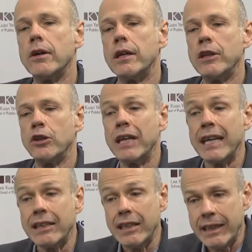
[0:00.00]
in the
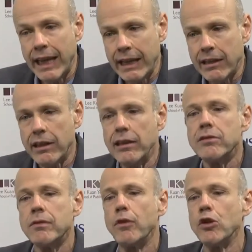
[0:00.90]

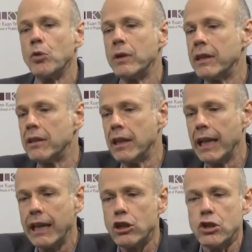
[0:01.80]
1980s, following the
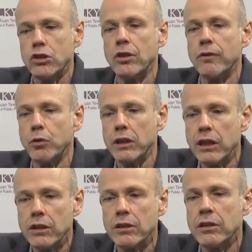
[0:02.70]
election of
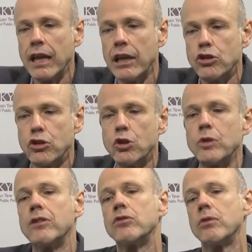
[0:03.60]
Reagan,
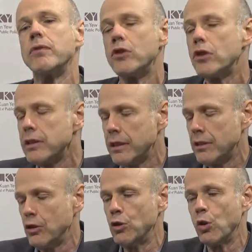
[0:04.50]
Thatcher, and so forth.
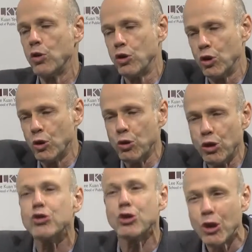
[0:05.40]
You know
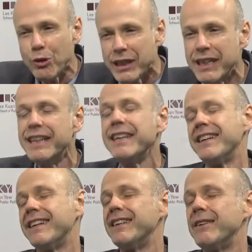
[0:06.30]
the story.
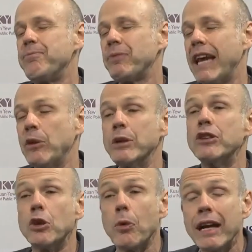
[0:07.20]
And
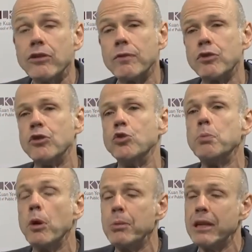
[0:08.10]
with the rise of the
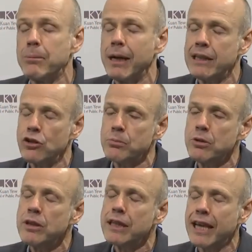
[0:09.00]
new public
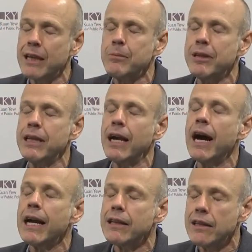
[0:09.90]
management came the
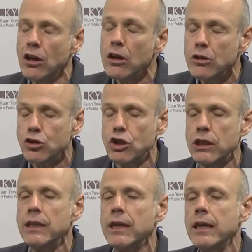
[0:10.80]

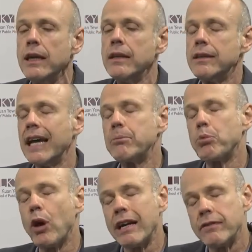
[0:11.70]
ideology that
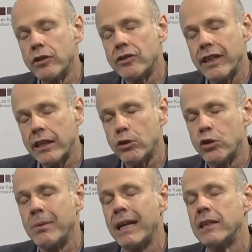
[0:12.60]
private
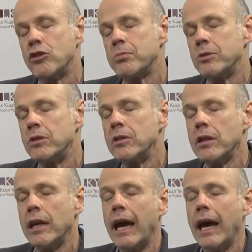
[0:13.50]
sector management